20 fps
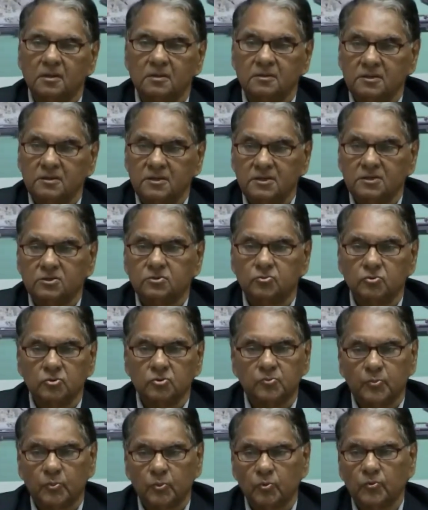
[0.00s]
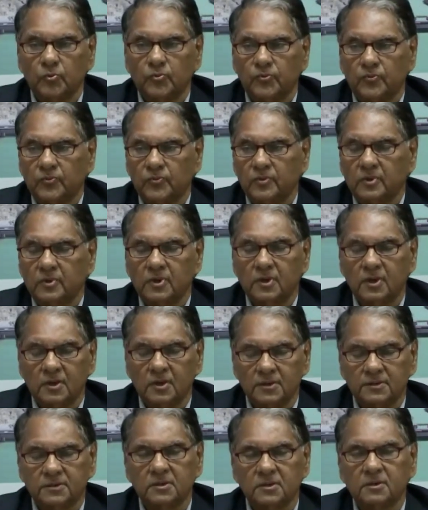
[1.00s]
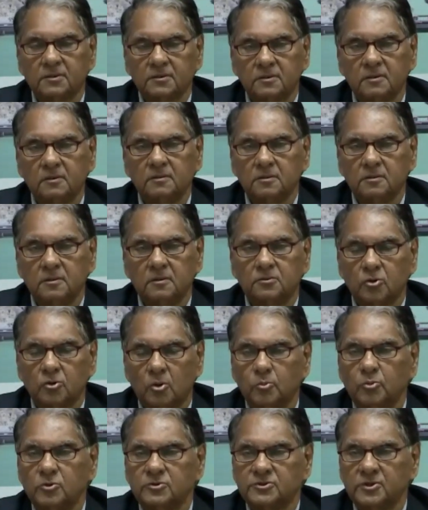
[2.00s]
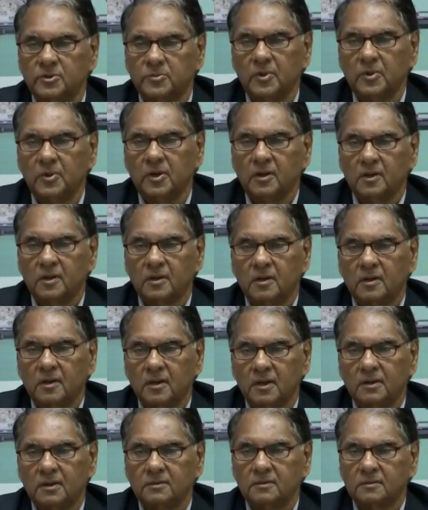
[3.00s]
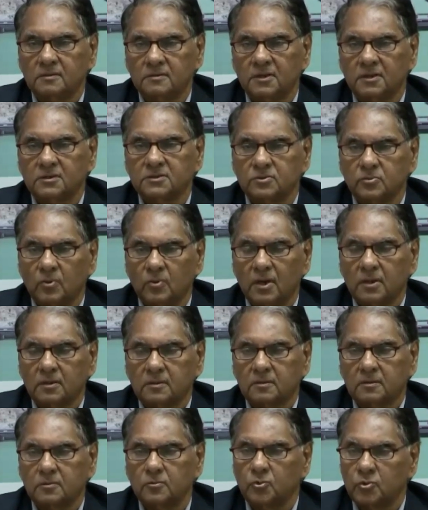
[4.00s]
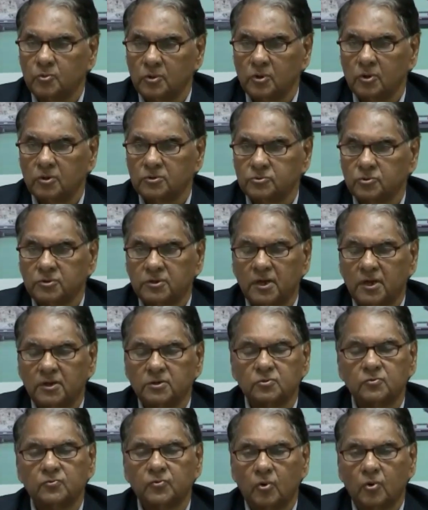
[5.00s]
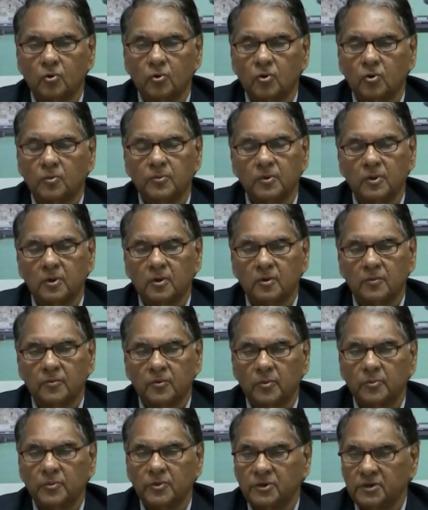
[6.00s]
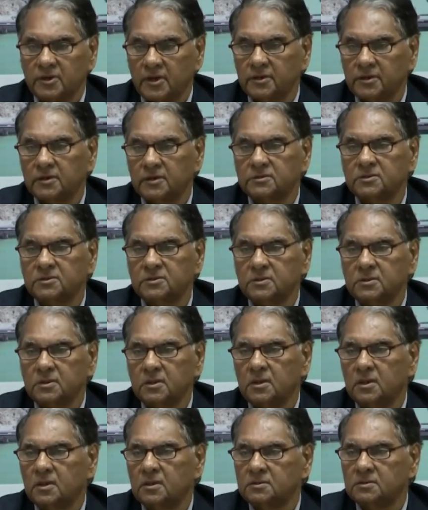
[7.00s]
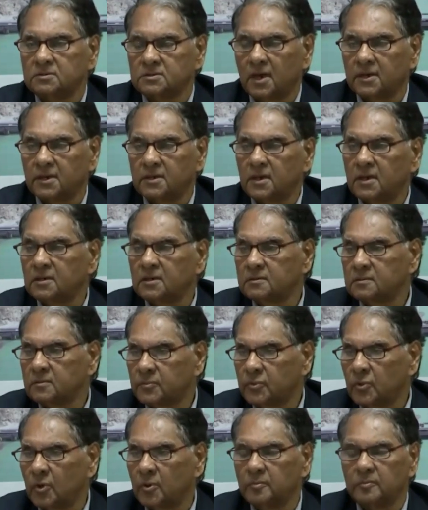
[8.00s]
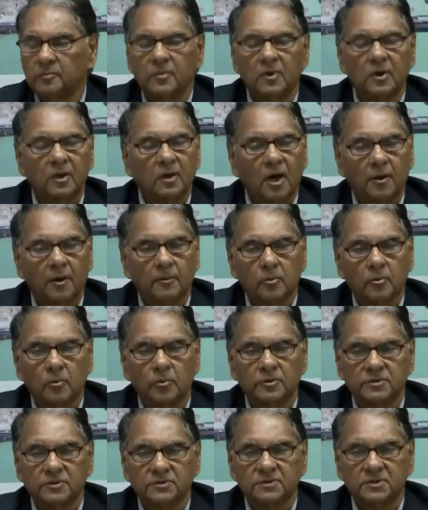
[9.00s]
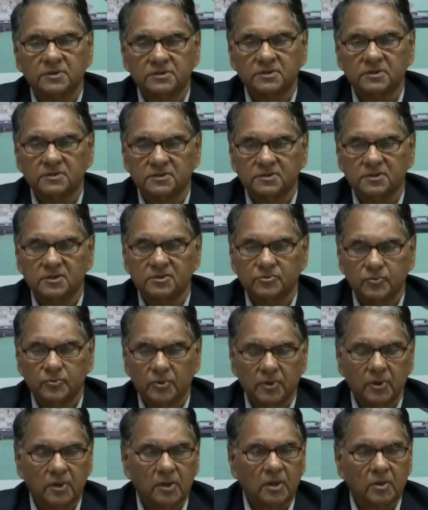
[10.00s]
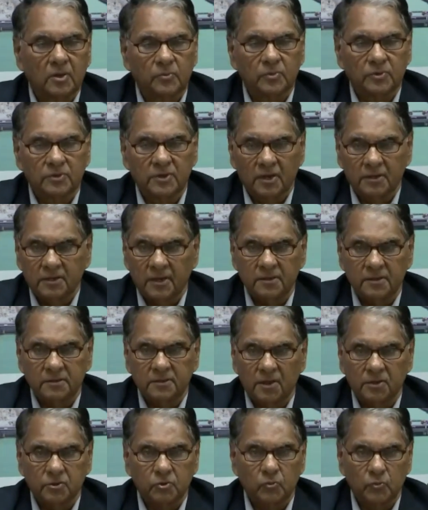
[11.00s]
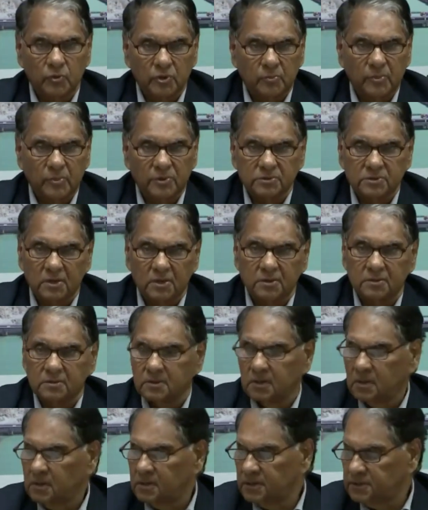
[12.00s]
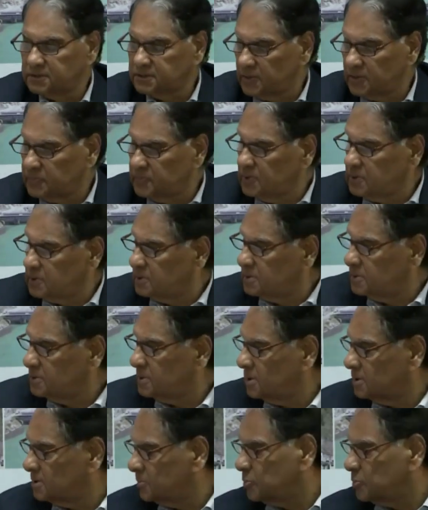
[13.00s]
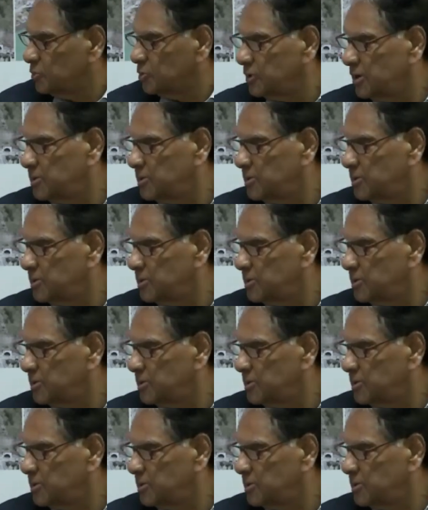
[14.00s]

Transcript: These could prove a little troublesome, and that is what we will also try to follow up from India Energy side and from our own discussions as well. With that, I thank you very much, and let's have the other.